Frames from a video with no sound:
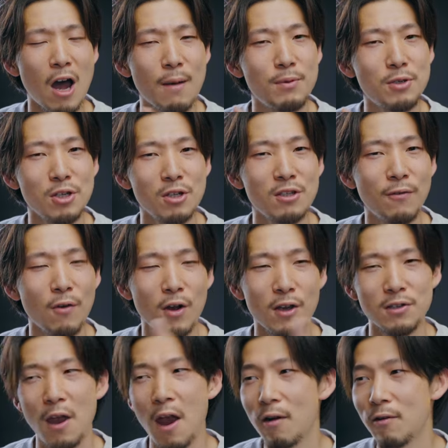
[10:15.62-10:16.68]
options,
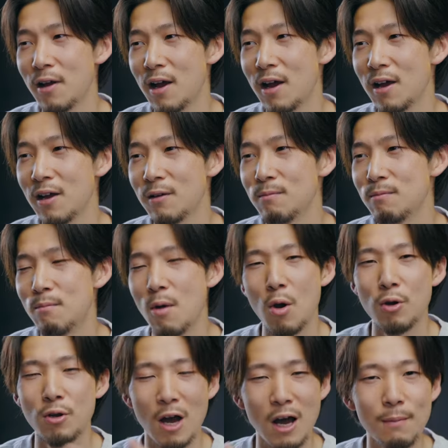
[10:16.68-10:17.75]
focus area
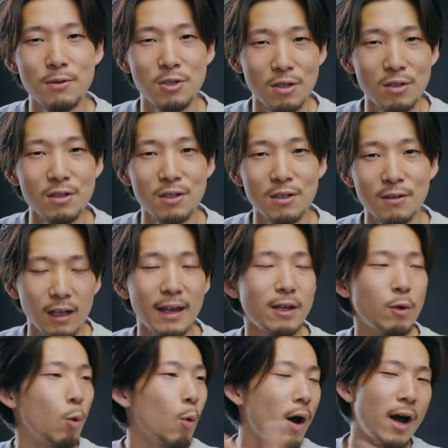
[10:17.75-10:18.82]
mode options,
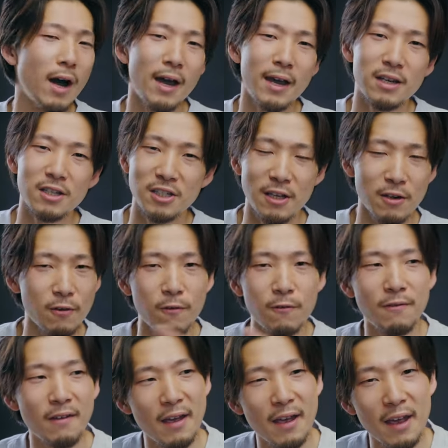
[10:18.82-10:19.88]
like wide, center
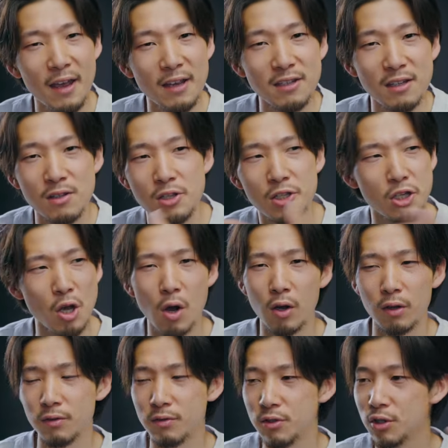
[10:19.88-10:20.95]
fix, and
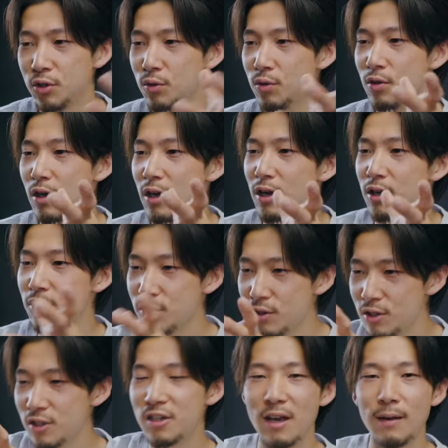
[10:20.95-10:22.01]
zone to
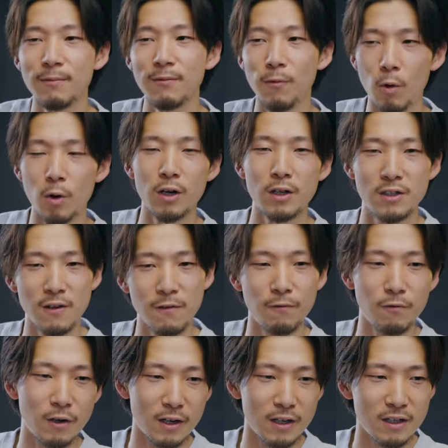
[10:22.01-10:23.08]
use them for
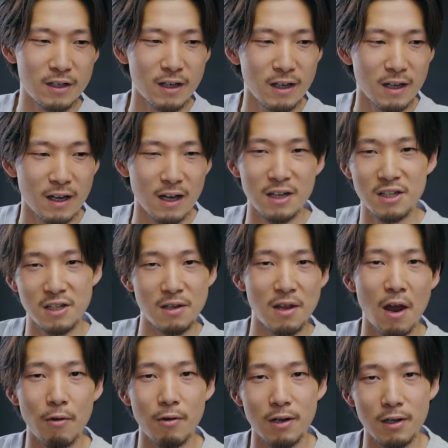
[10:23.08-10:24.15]
different
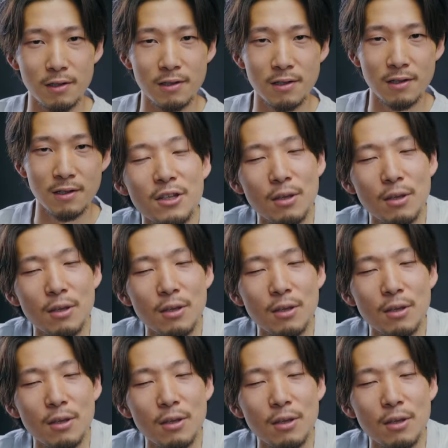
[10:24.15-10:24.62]
scenarios.